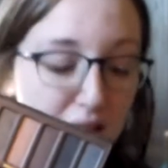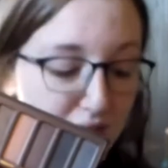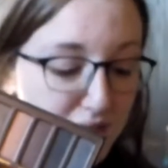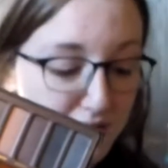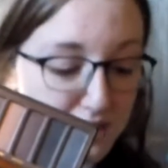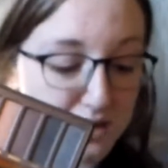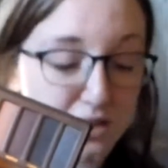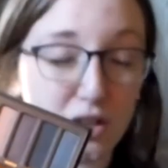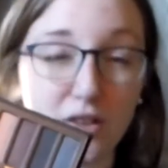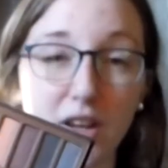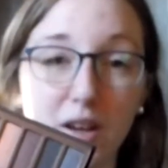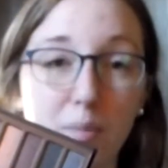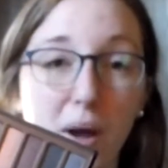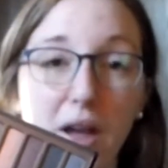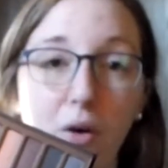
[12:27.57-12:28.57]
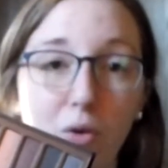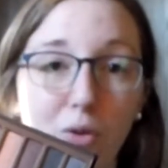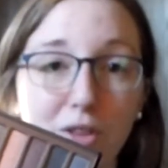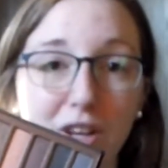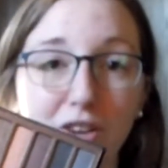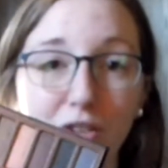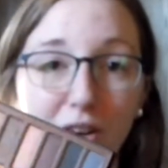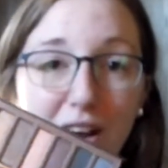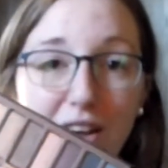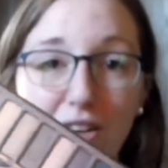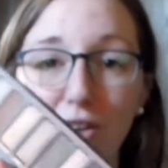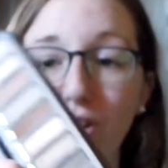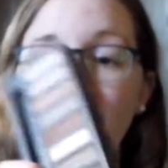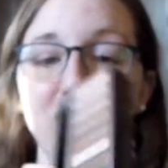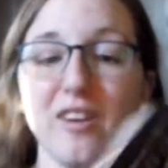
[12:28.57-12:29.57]
This is still like my holy
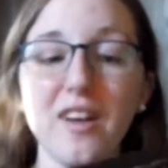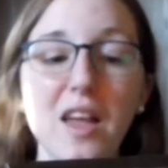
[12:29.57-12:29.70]
grail.